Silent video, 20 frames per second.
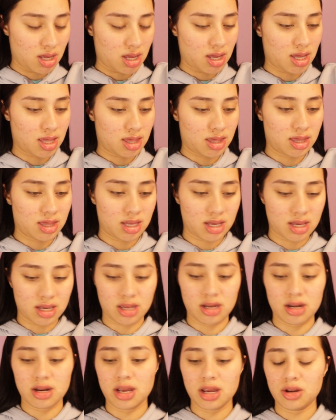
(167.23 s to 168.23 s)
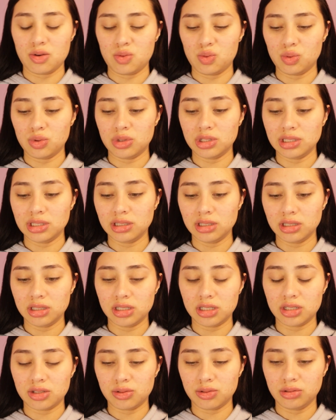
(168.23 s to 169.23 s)
and then I do a
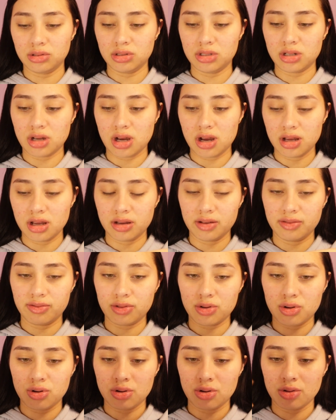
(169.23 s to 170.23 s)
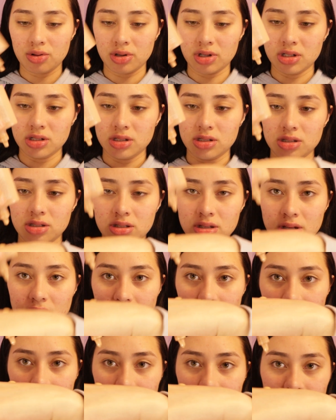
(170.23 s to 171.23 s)
little dot, of course,
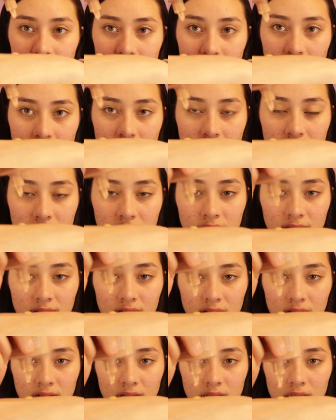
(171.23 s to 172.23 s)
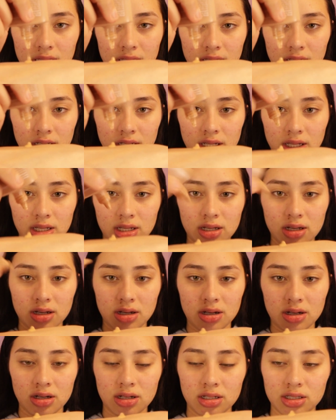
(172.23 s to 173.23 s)
of the Clinique.
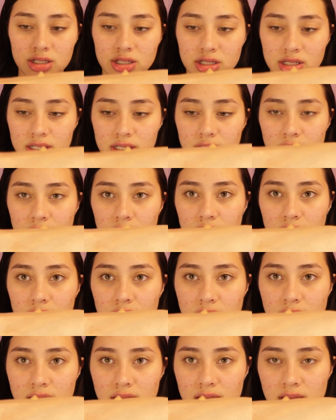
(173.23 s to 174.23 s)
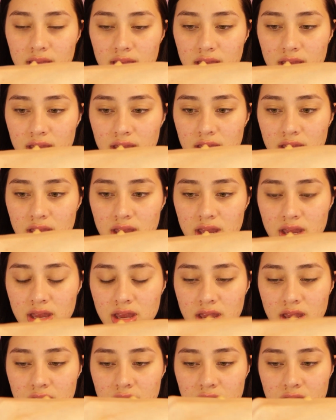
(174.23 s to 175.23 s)
Just like that.
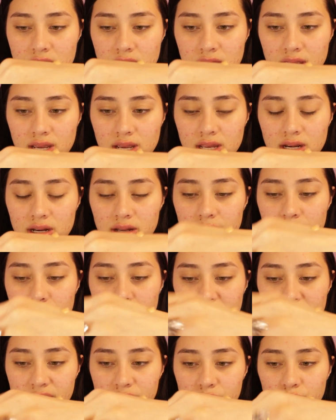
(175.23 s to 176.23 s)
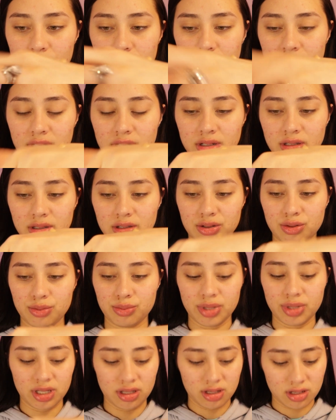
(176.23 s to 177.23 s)
Kind of mess with it a little
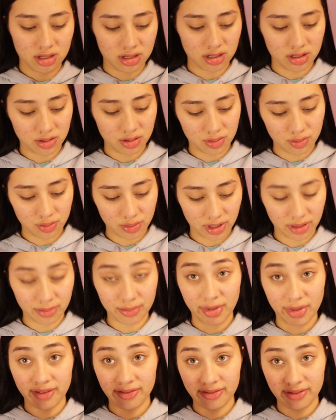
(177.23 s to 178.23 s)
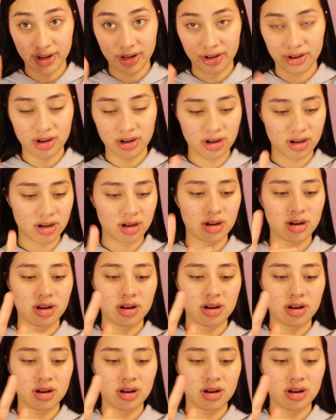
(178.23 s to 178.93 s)
bit with my finger.